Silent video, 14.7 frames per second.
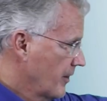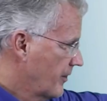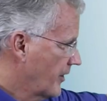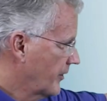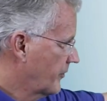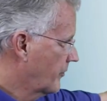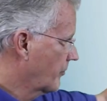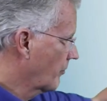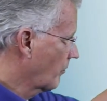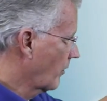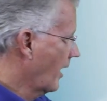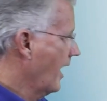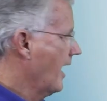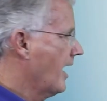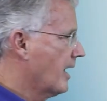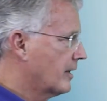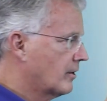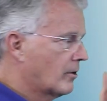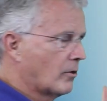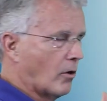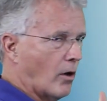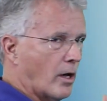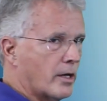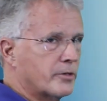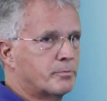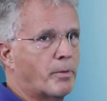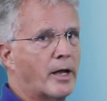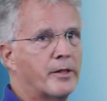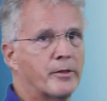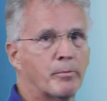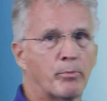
The drag caused by